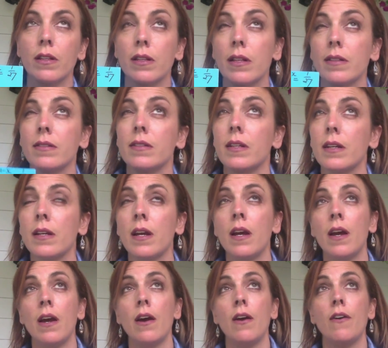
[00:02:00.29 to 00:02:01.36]
let's see,
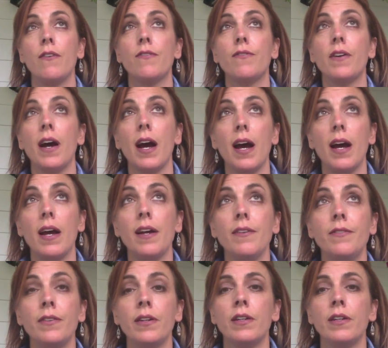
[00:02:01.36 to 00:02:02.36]
5,